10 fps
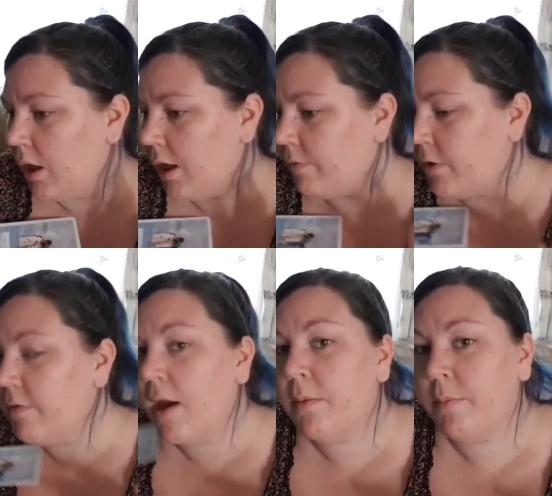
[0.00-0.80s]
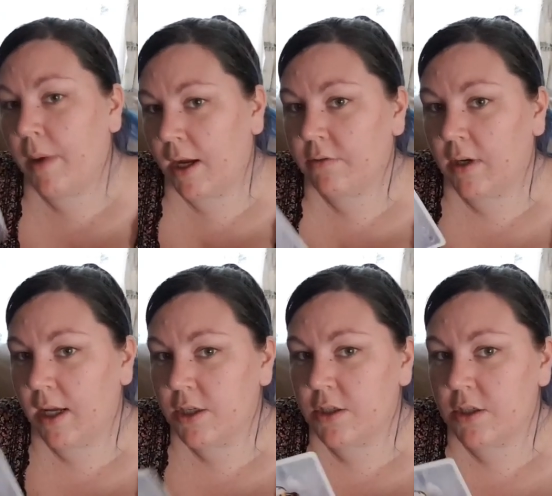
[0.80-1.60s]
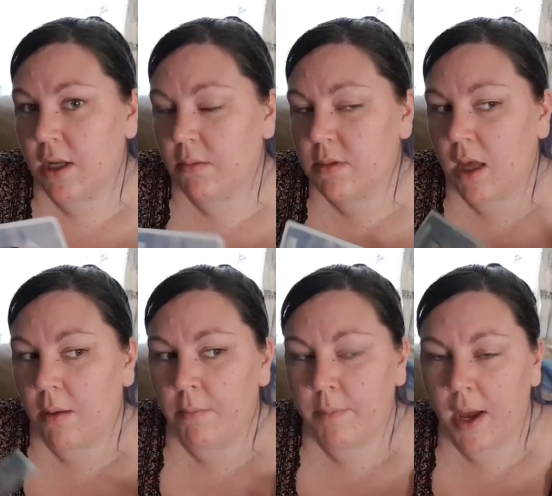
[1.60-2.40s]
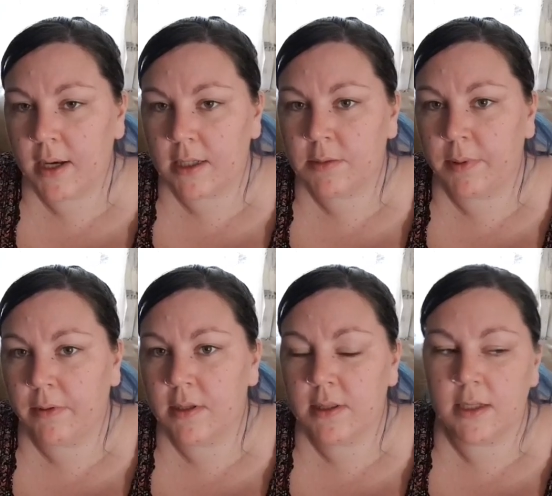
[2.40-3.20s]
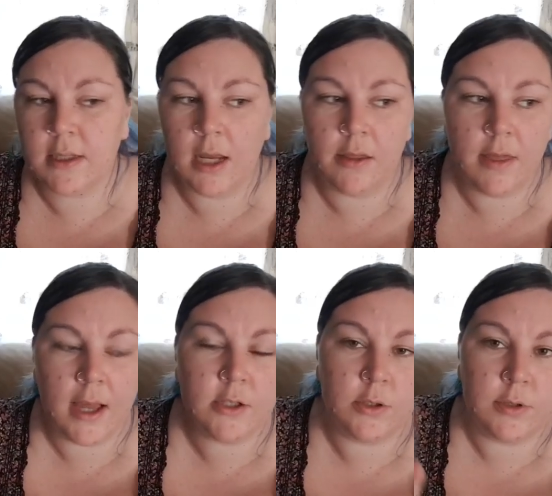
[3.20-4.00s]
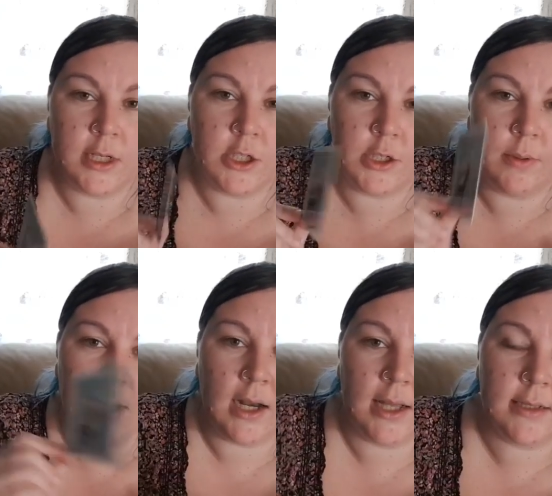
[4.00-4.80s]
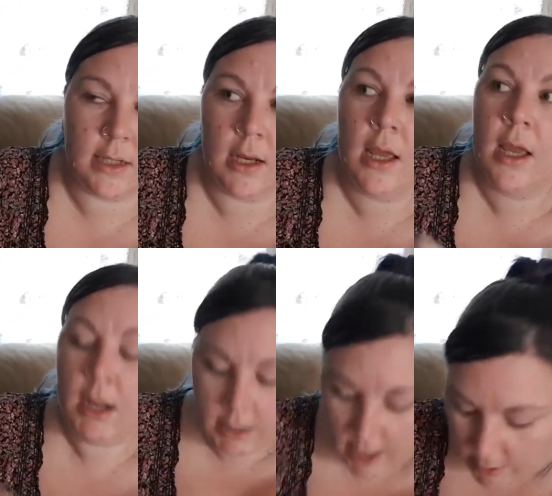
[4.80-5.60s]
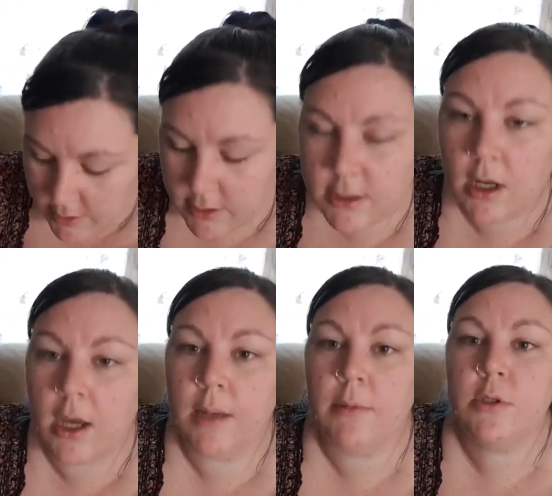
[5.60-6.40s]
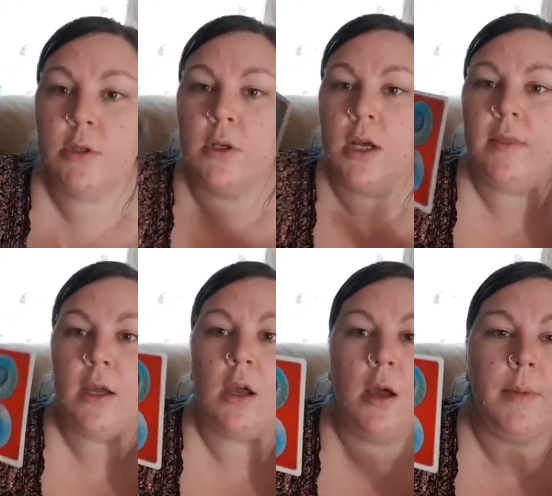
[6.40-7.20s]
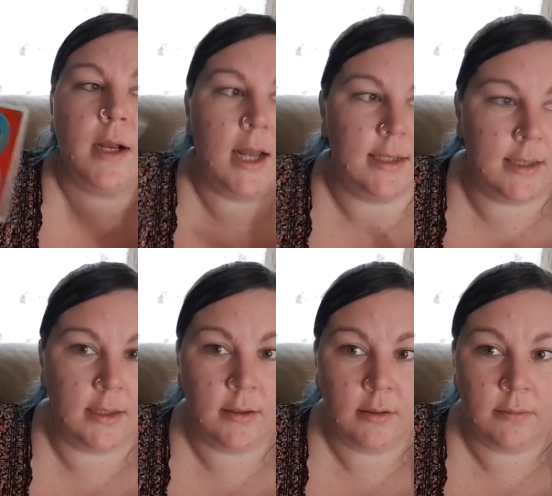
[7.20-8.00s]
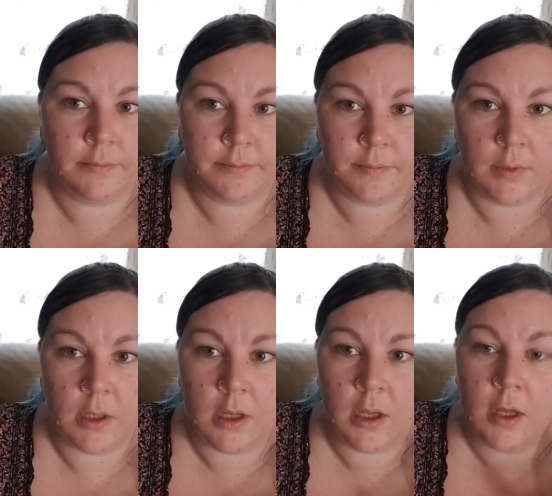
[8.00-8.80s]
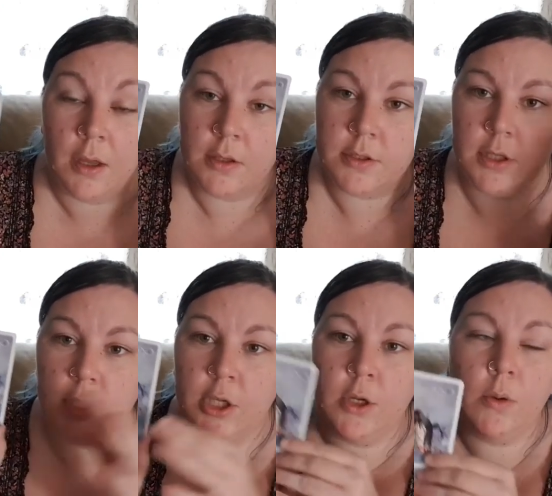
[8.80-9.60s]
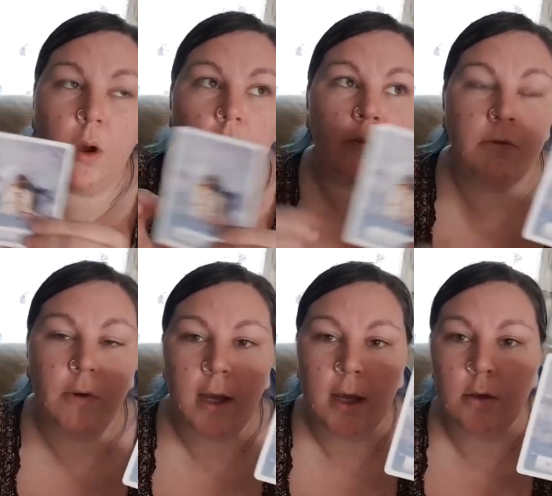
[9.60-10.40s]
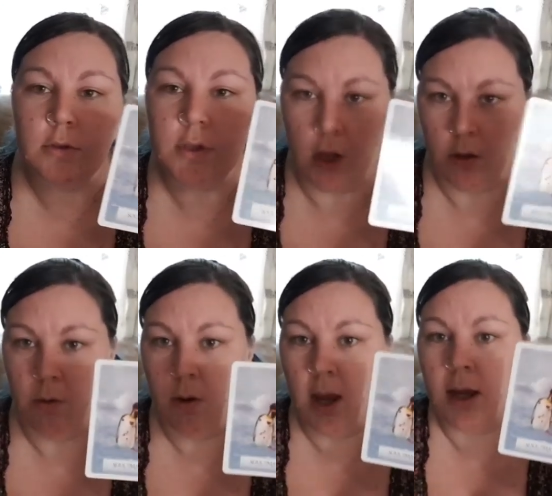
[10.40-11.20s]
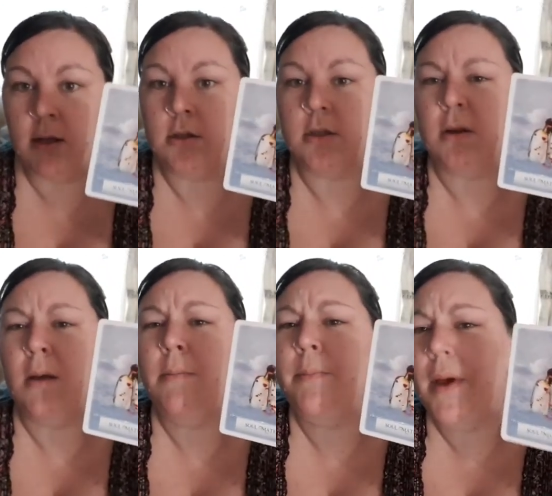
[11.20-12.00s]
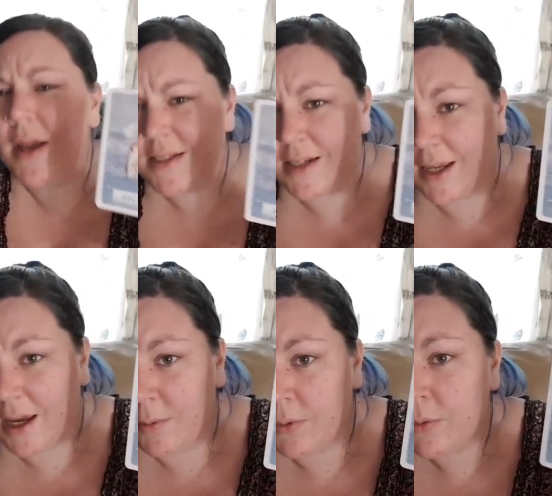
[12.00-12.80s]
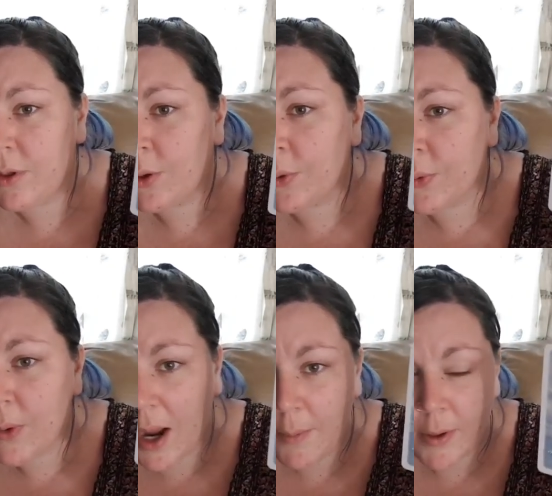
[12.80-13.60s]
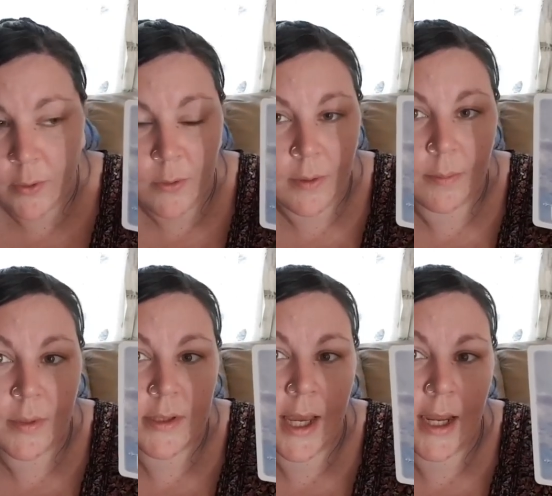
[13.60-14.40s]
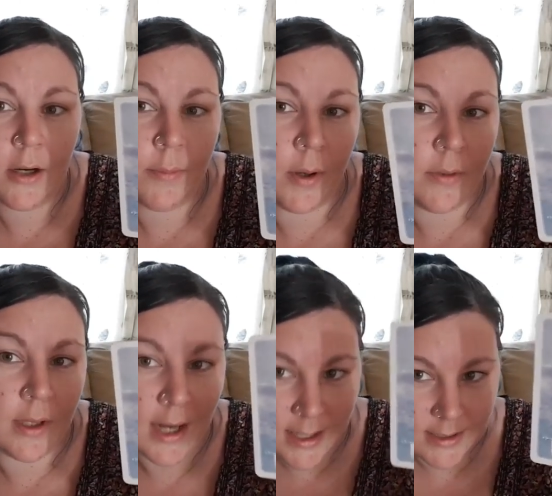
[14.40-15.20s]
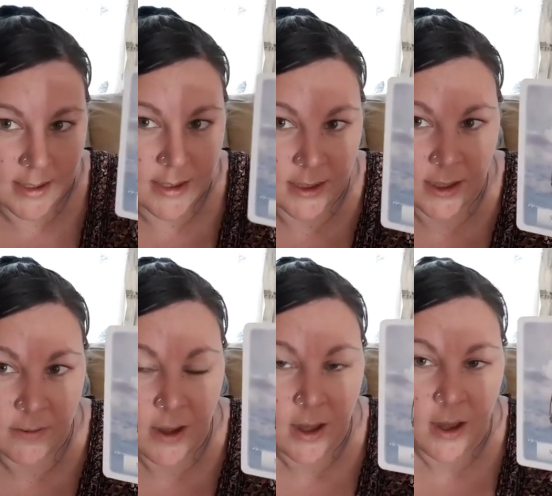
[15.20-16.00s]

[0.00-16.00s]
If you've had bad relationships and bad experiences, they are there to teach you a lesson. Now is the time to learn that karmic lesson so that you are freeing your soul and unburdening it with all the crap and all, but taking upon the lessons and the